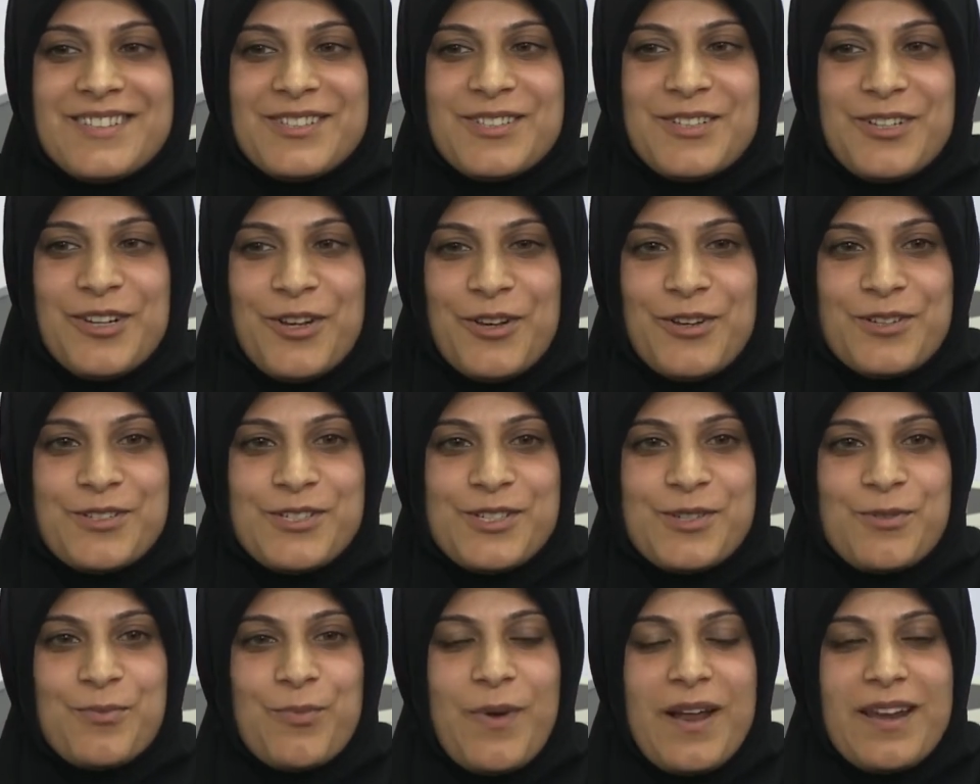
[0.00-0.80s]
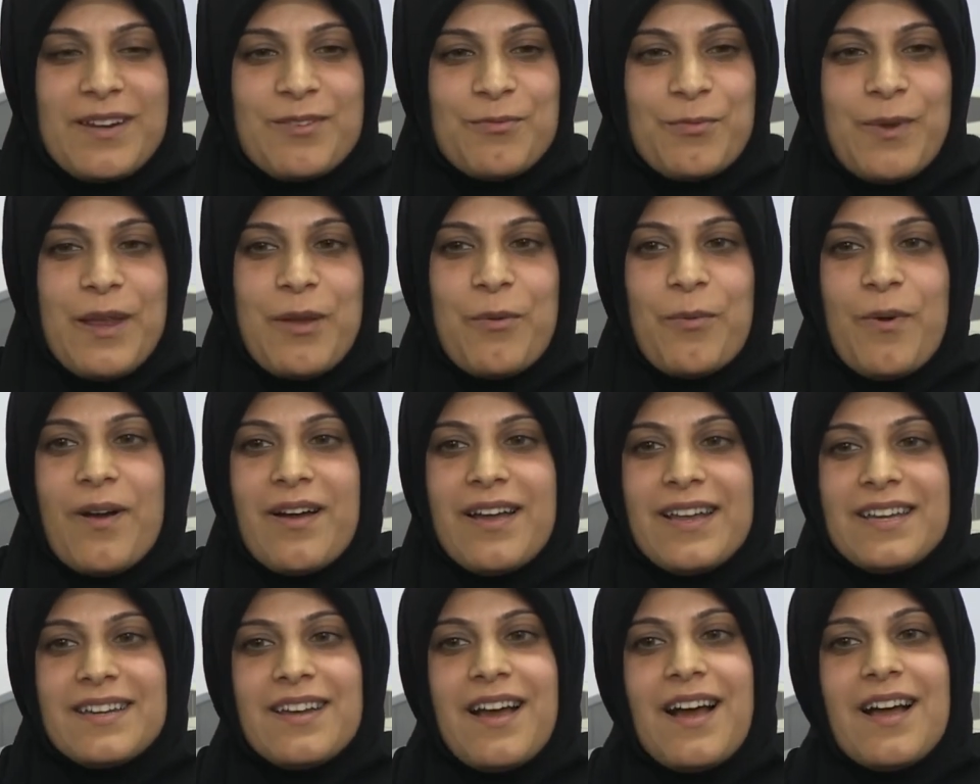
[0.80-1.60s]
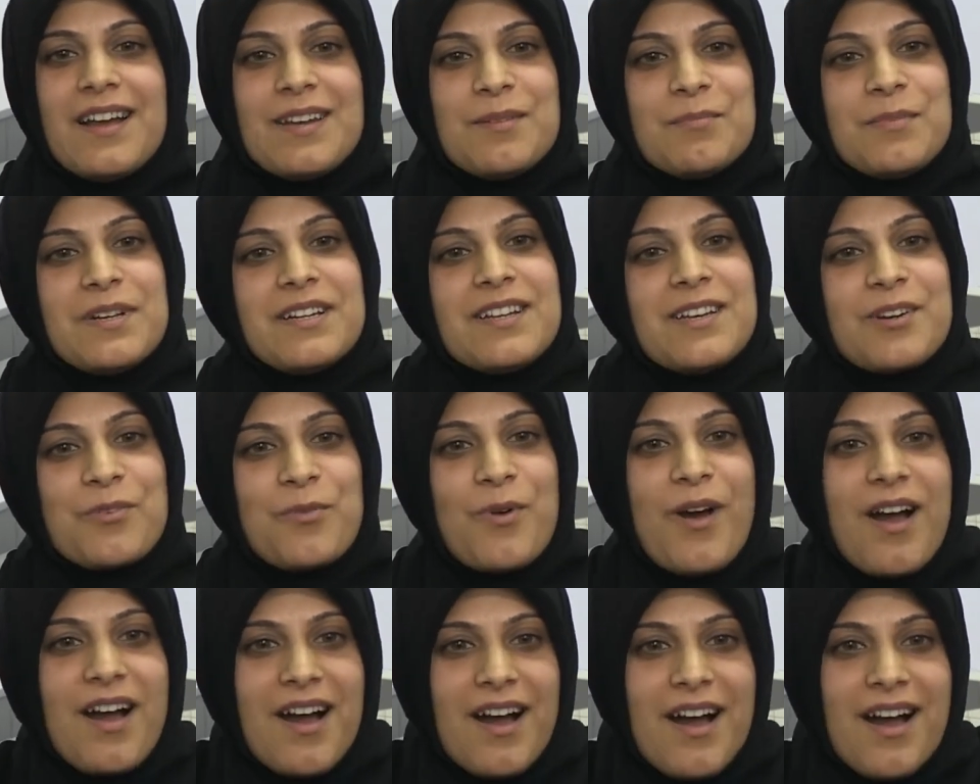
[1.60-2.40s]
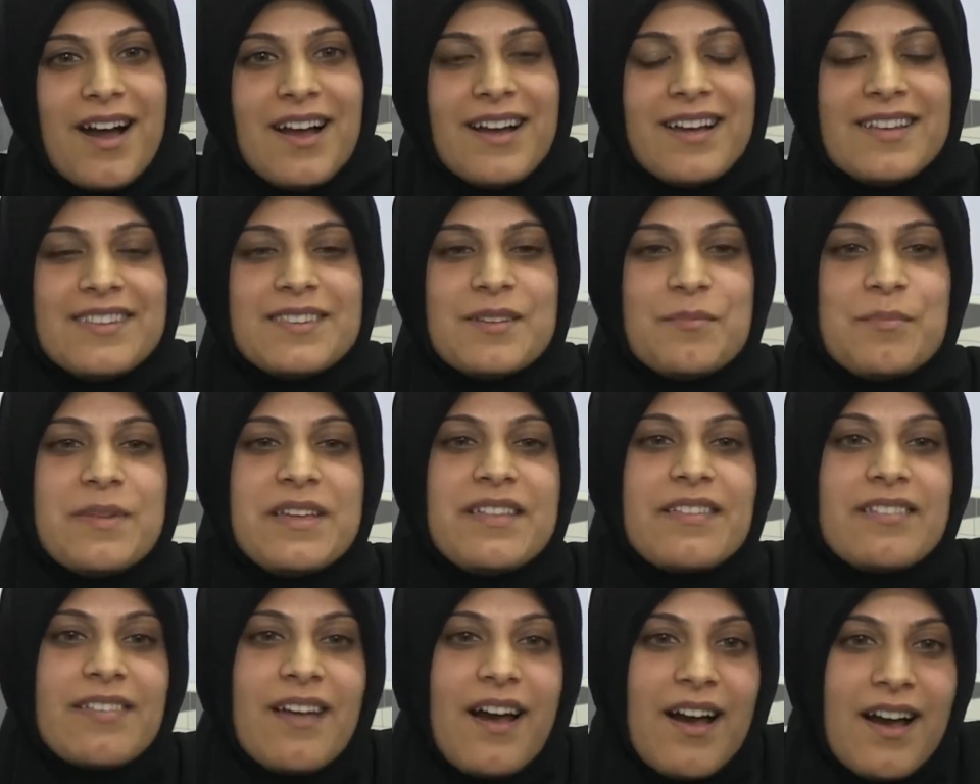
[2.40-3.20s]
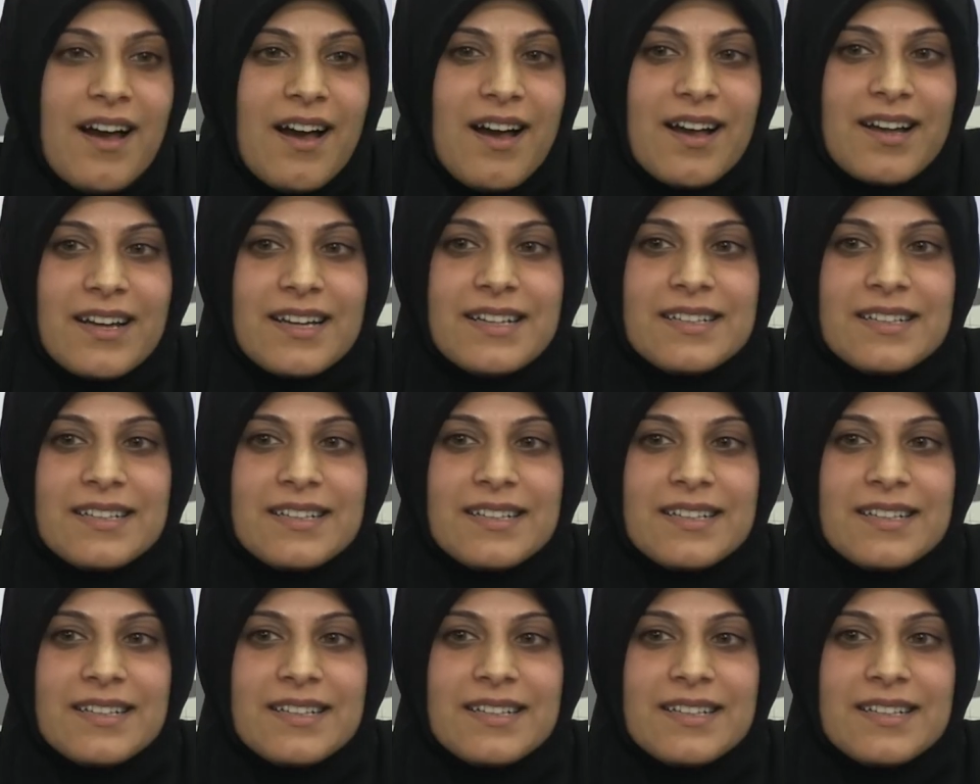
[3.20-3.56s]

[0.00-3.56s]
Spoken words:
you know, to when we were in Alam al-Arwah and the Mithaq,